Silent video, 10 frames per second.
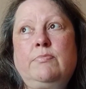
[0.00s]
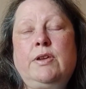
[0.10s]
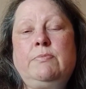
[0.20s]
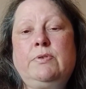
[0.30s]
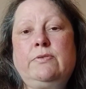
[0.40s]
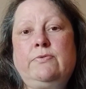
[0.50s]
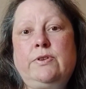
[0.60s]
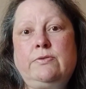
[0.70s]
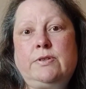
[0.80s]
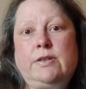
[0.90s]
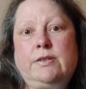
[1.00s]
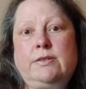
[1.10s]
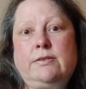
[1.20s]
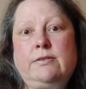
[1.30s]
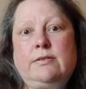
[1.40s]
people confuse
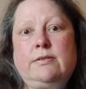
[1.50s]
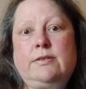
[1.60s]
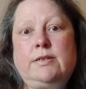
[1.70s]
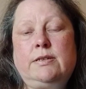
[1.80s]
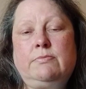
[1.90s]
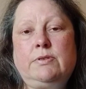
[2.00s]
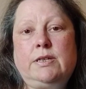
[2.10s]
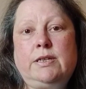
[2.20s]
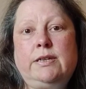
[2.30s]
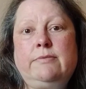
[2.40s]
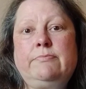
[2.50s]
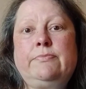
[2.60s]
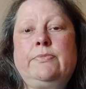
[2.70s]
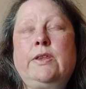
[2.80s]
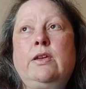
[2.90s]
us deliberately,
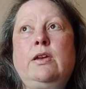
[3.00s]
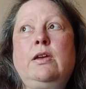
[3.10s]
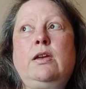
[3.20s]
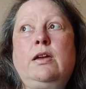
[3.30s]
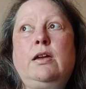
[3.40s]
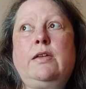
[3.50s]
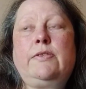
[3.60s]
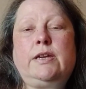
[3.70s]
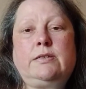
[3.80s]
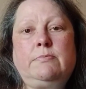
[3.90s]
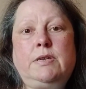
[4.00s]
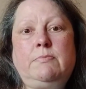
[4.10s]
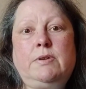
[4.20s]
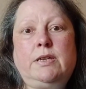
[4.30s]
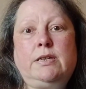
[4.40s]
and that's
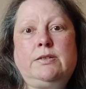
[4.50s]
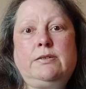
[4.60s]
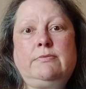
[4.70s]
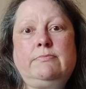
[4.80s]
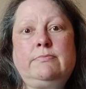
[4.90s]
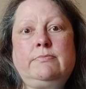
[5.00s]
manipulation.